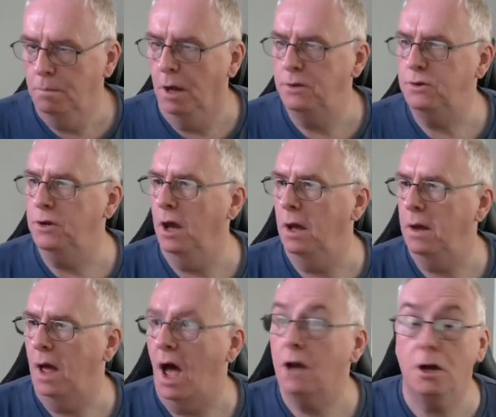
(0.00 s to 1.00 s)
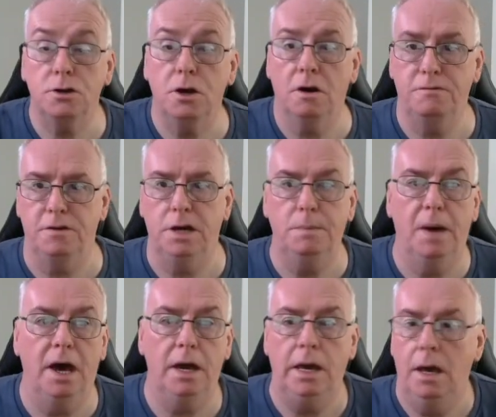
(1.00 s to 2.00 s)
But I got it off
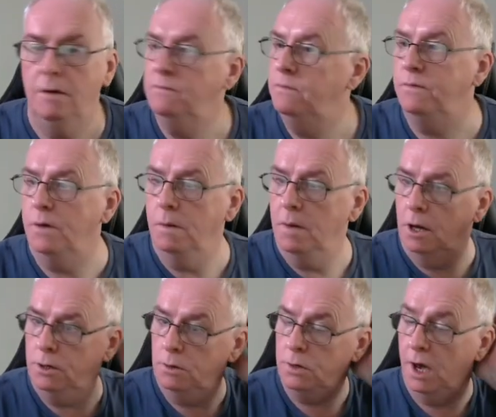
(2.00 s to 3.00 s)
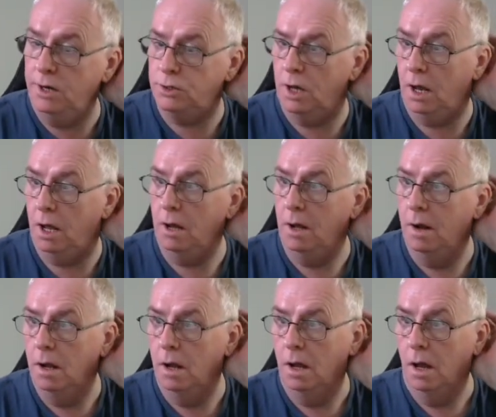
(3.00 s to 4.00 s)
eBay from a UK seller.
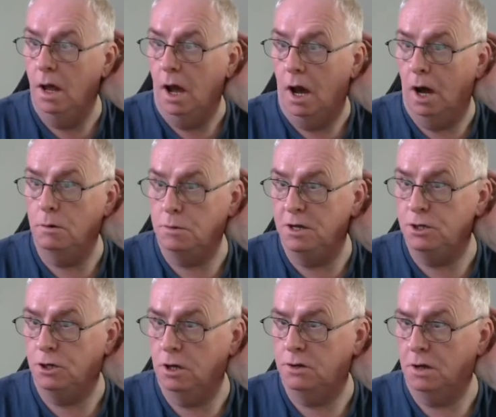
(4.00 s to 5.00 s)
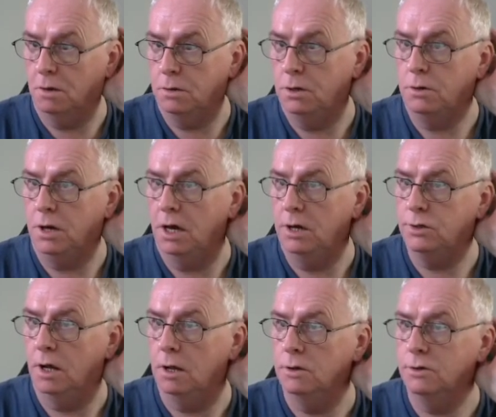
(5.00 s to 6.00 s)
I always make sure I deal with UK
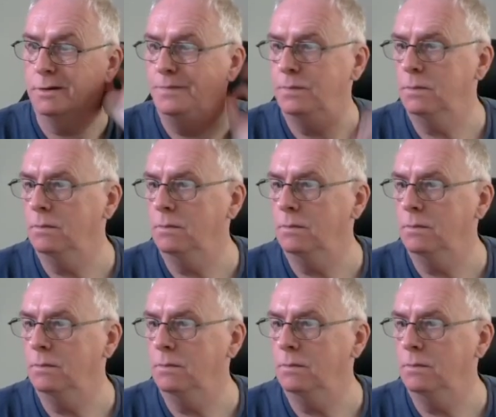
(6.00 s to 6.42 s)
sellers.